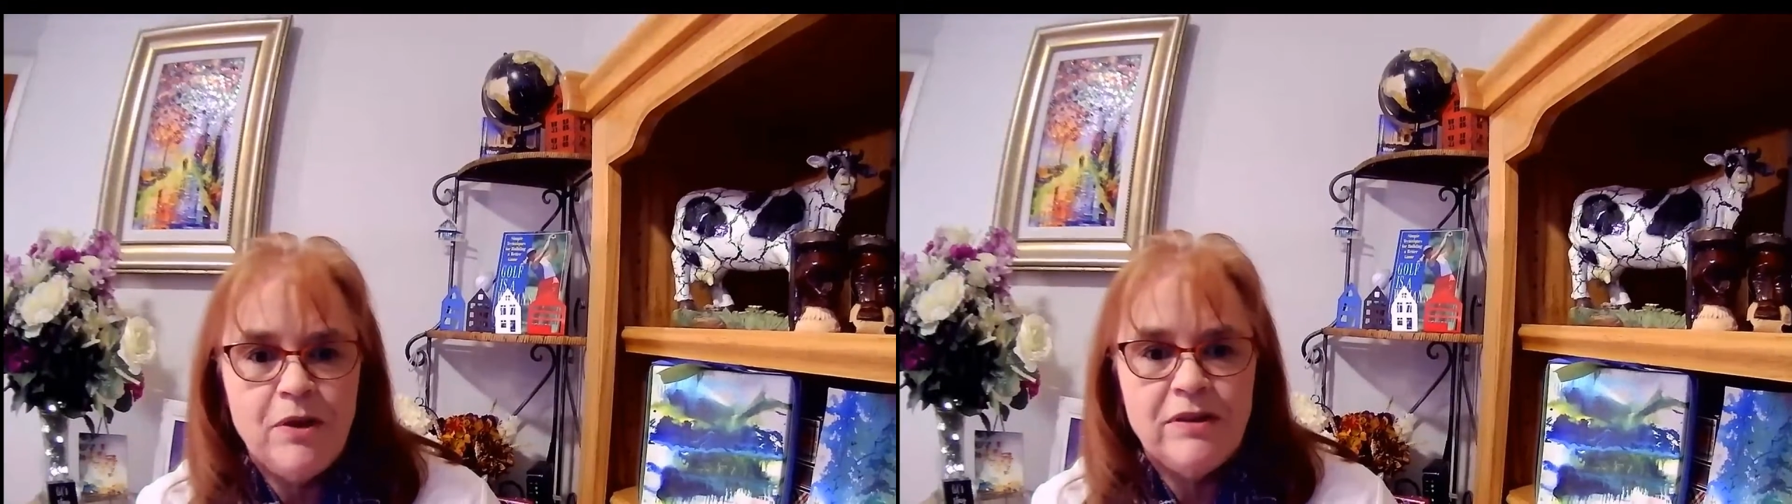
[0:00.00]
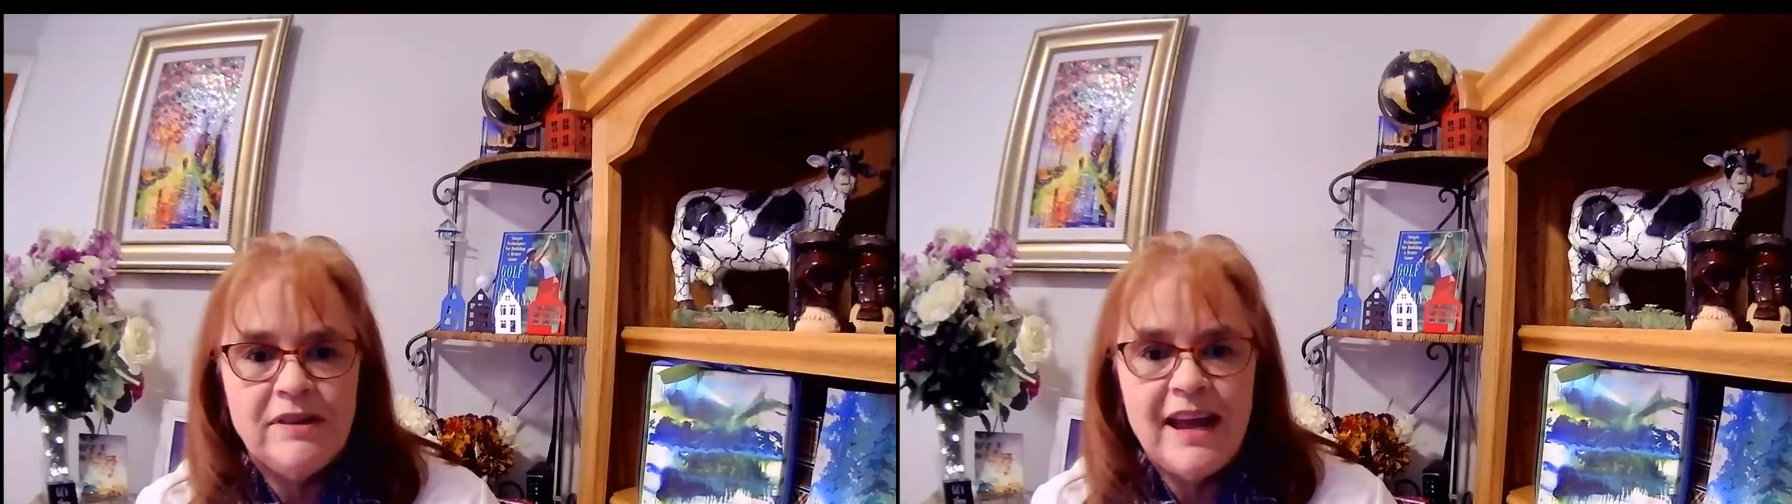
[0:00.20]

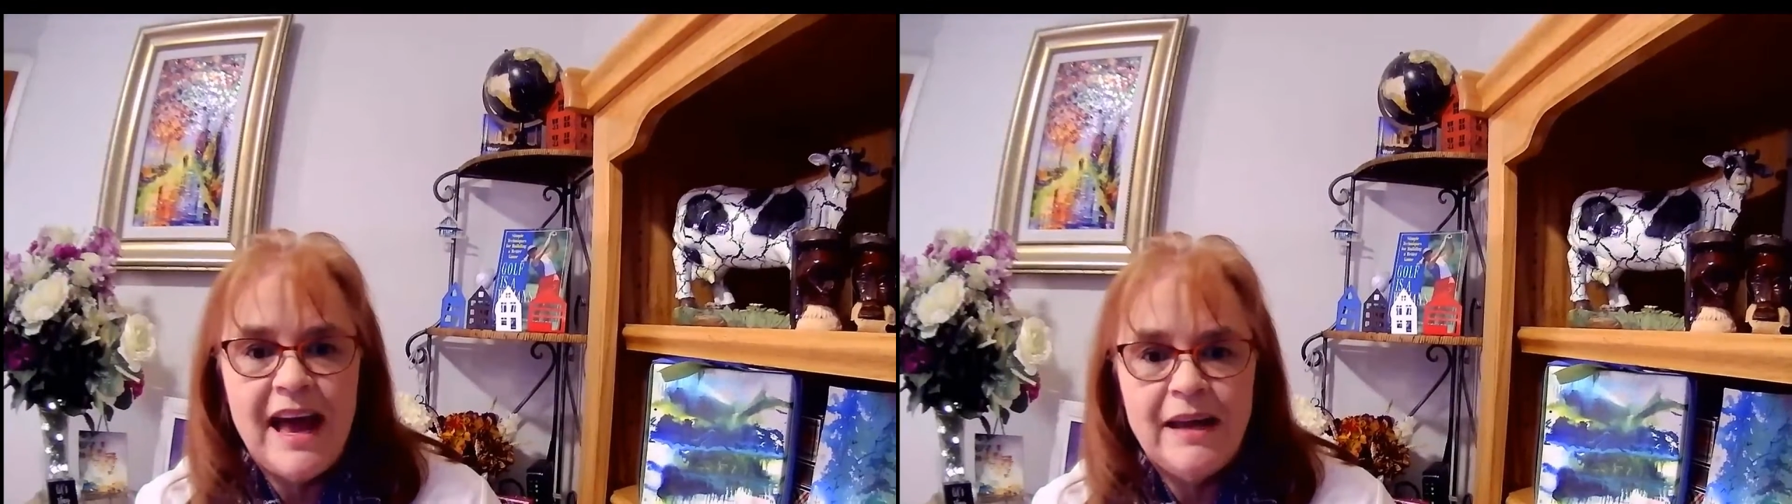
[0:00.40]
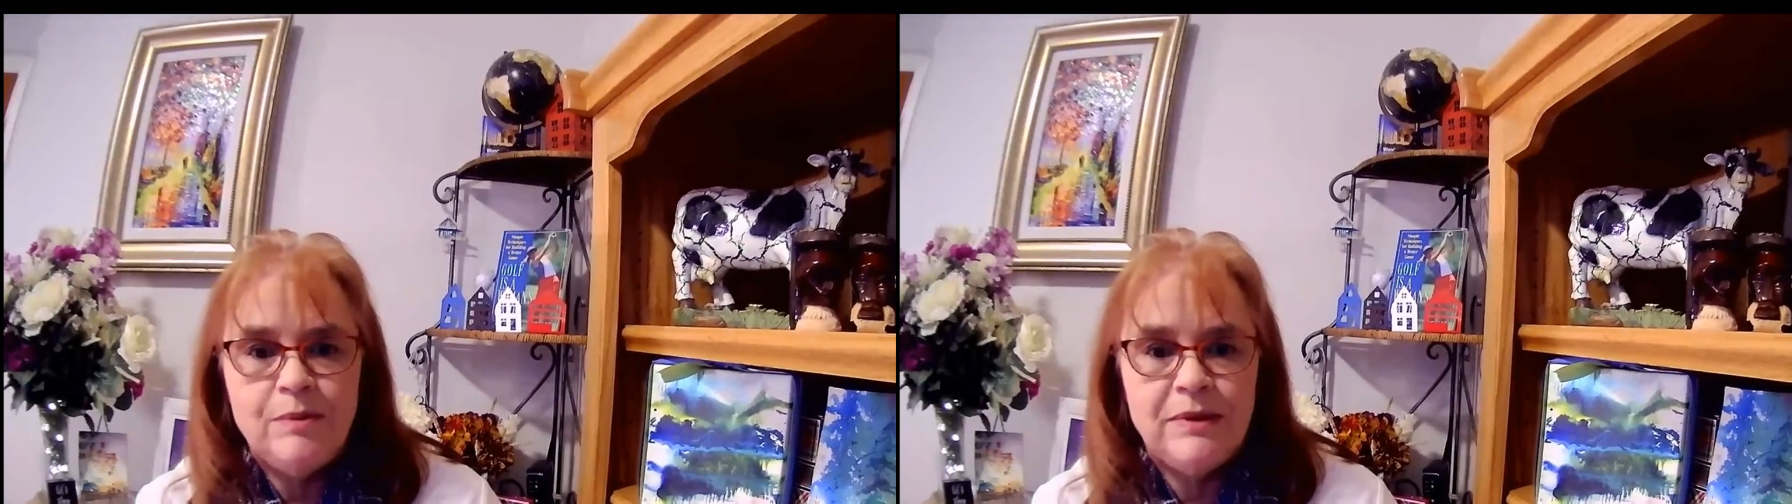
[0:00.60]
that they
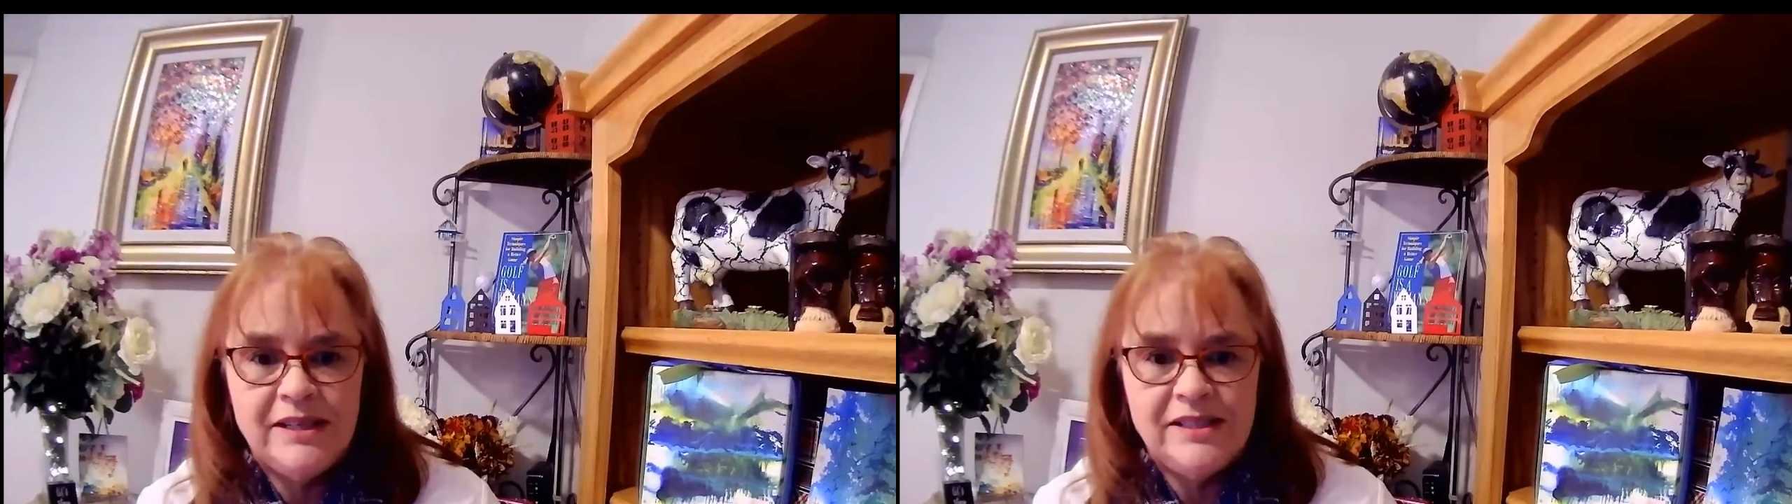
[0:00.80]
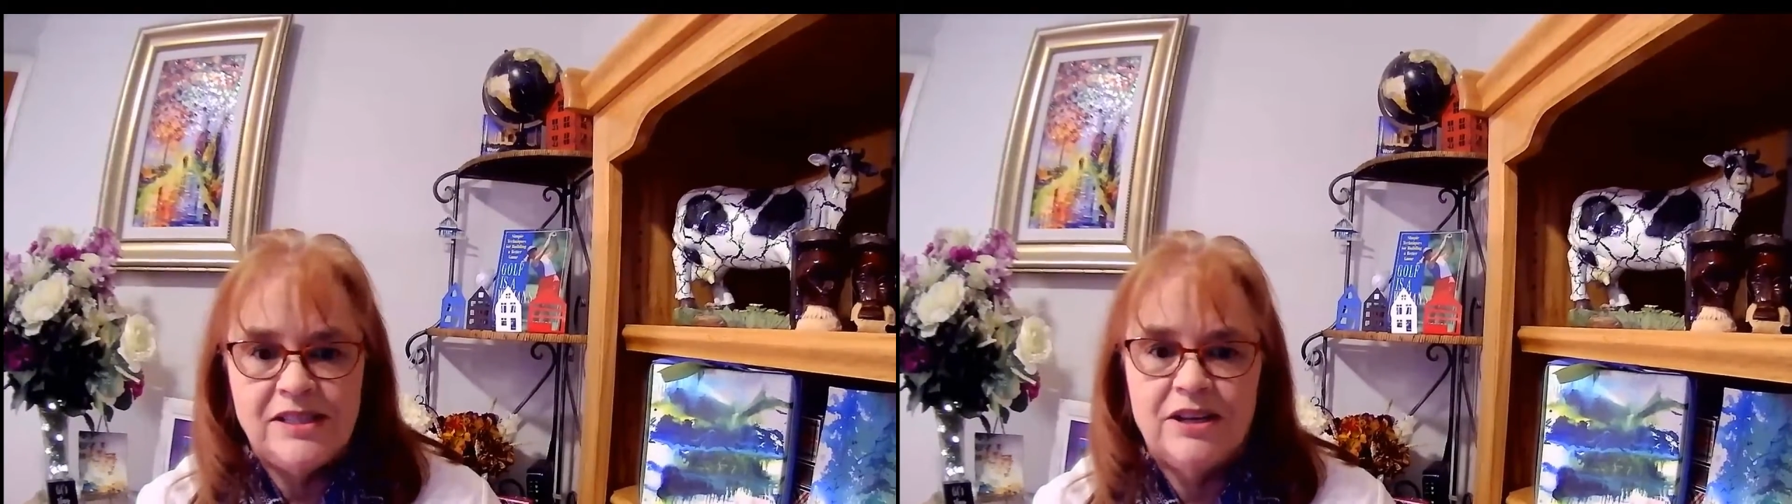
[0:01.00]
had a
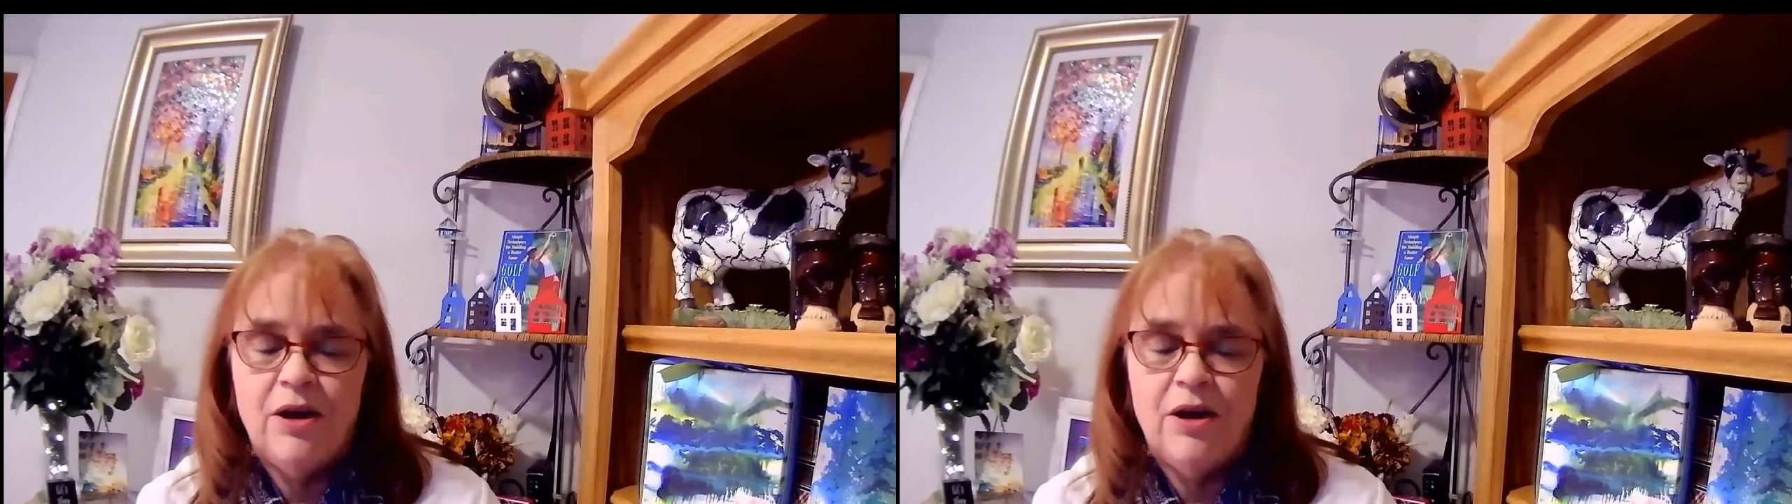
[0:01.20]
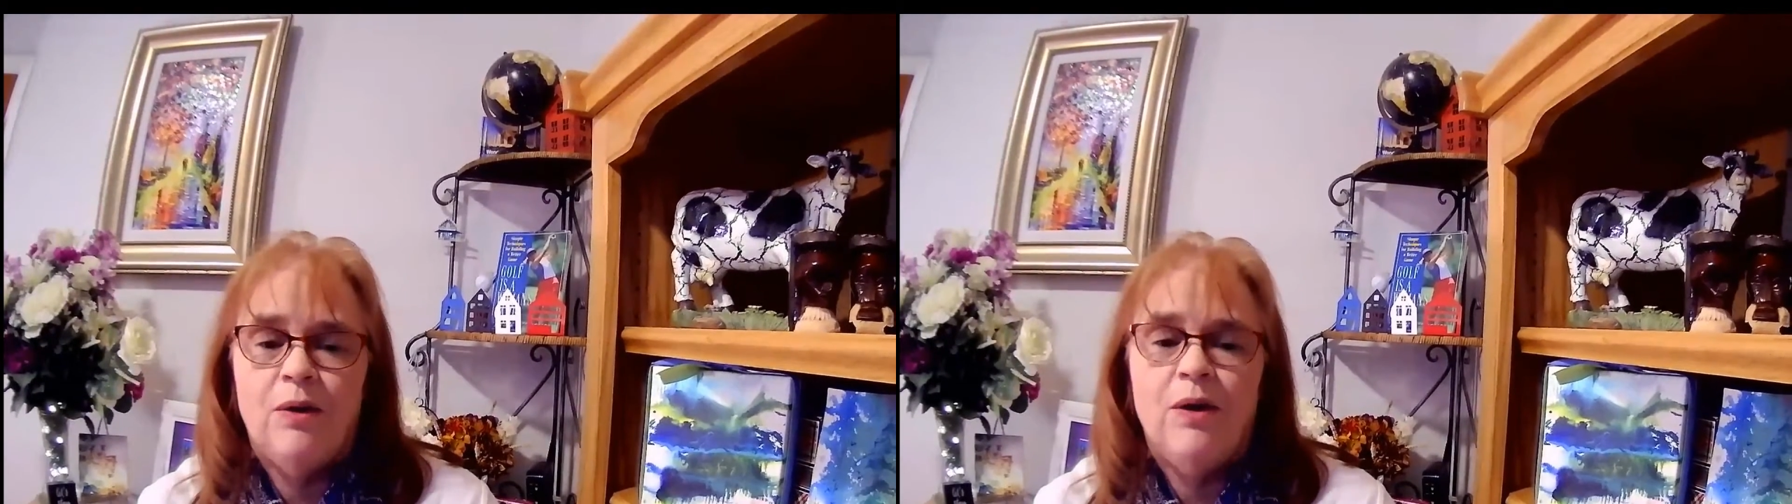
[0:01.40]
place to go